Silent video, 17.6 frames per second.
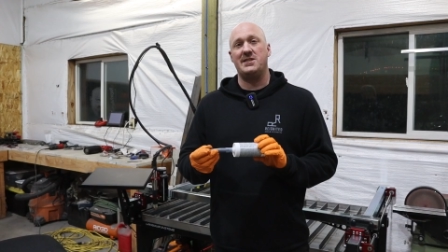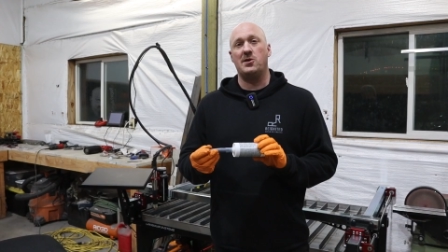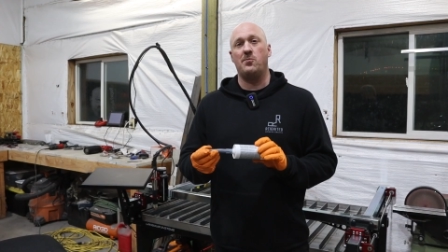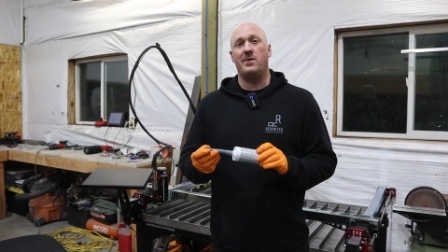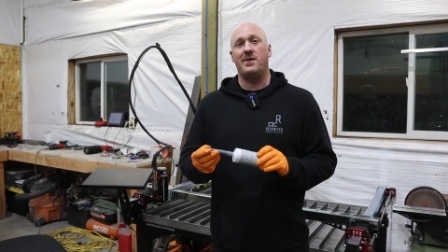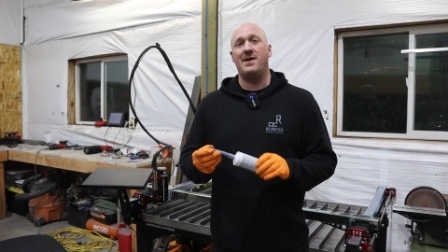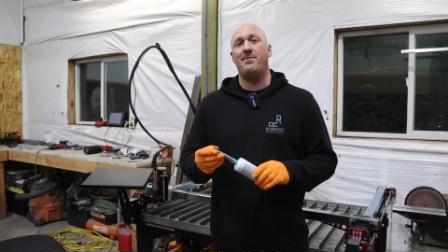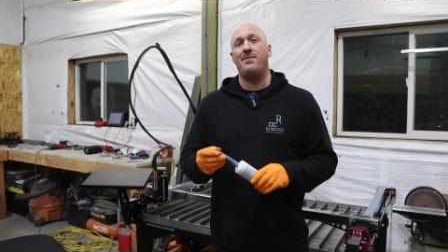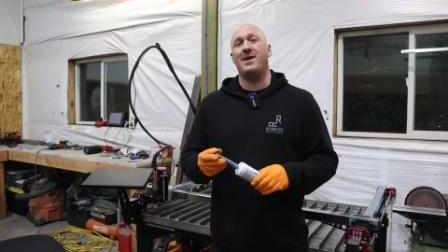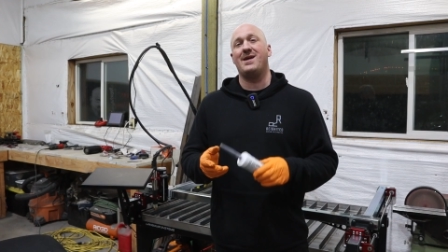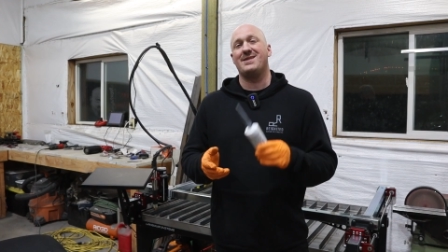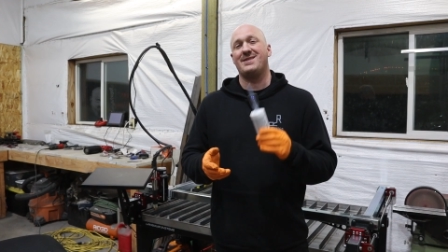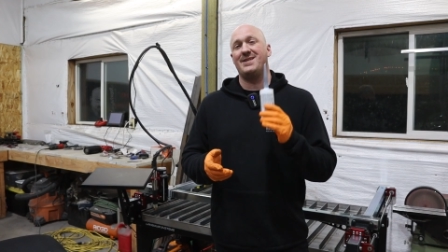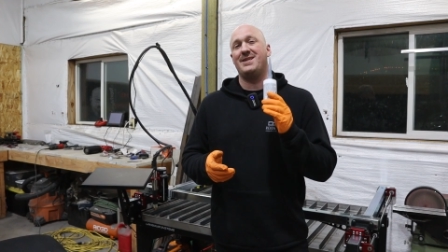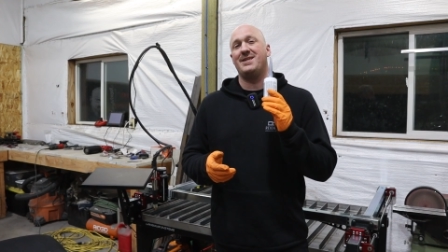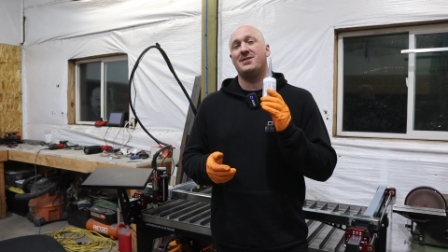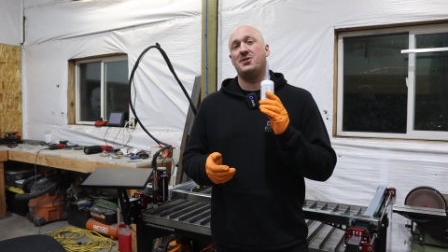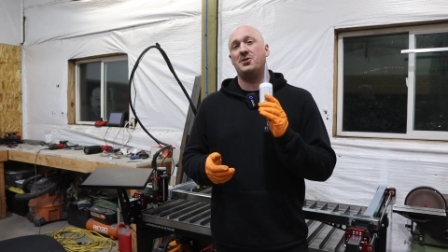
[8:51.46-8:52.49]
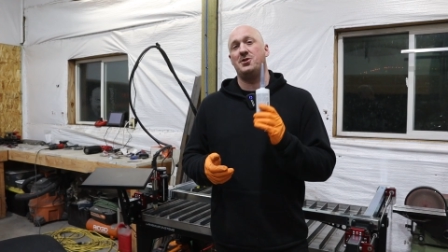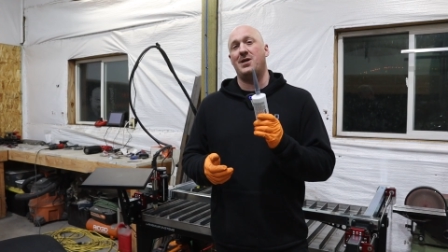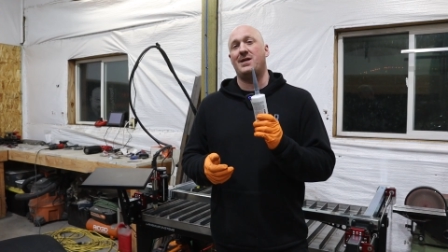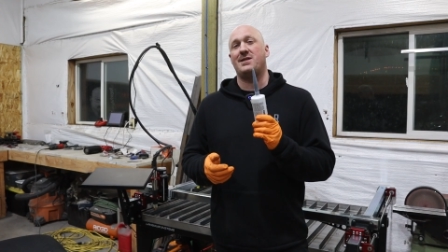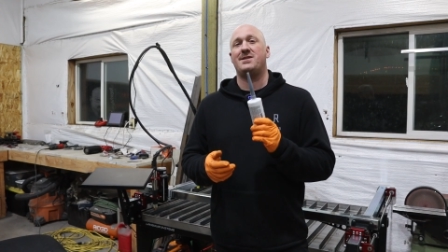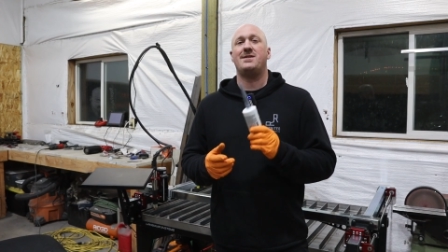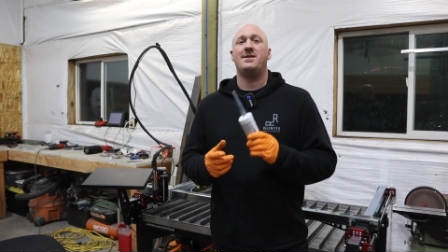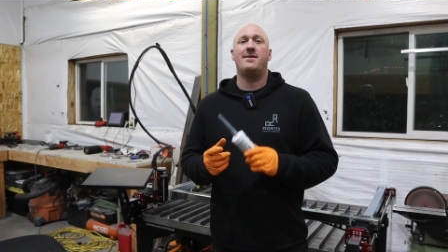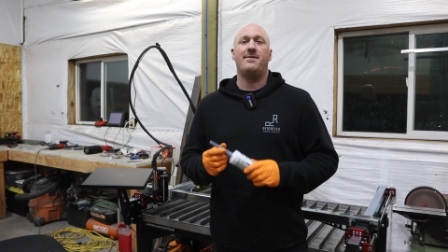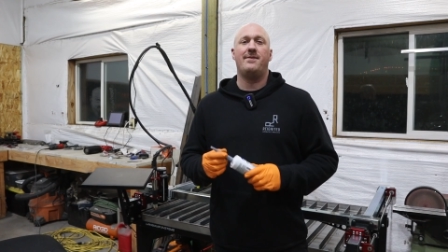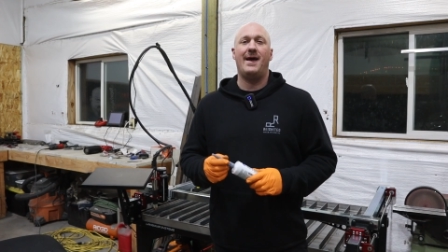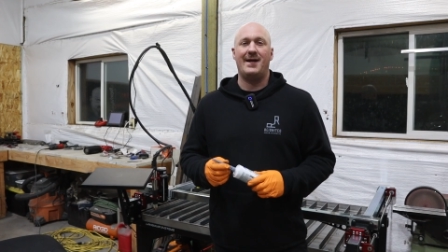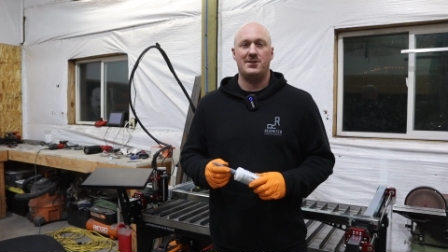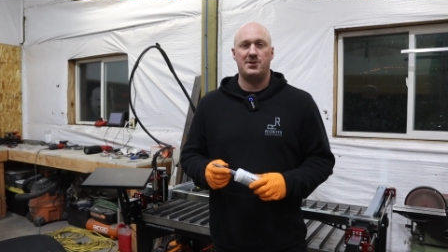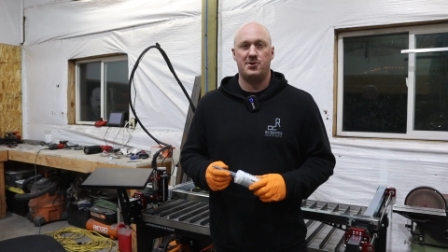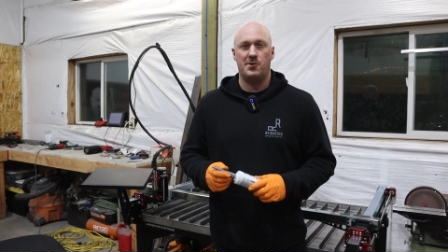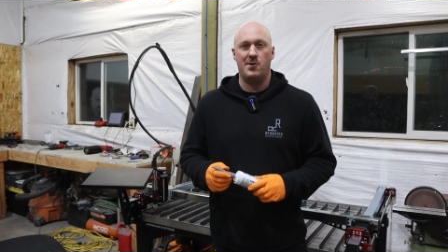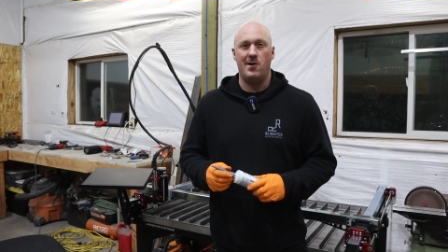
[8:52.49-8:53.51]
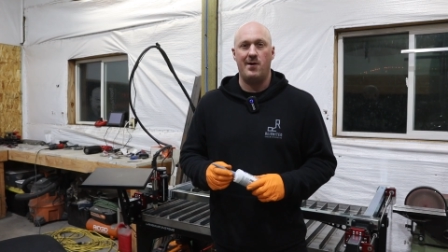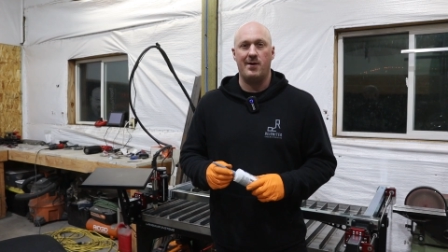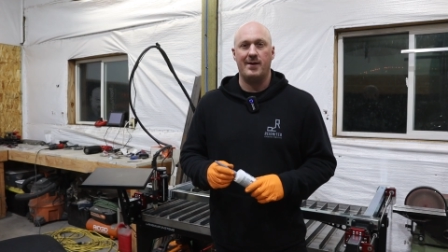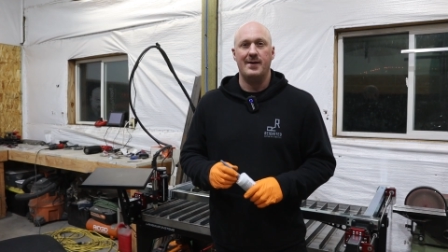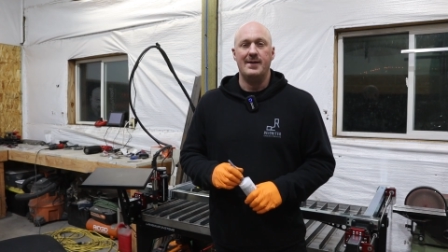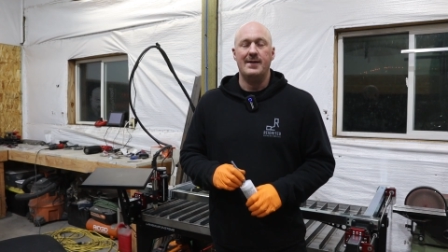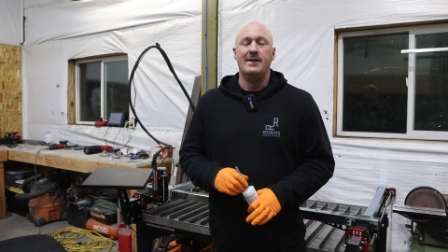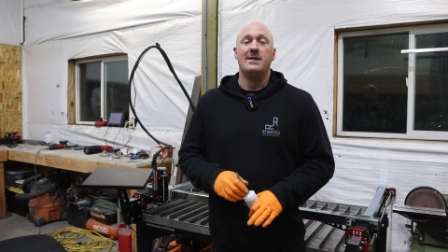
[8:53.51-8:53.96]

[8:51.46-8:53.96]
sealed with it because it is just that strong.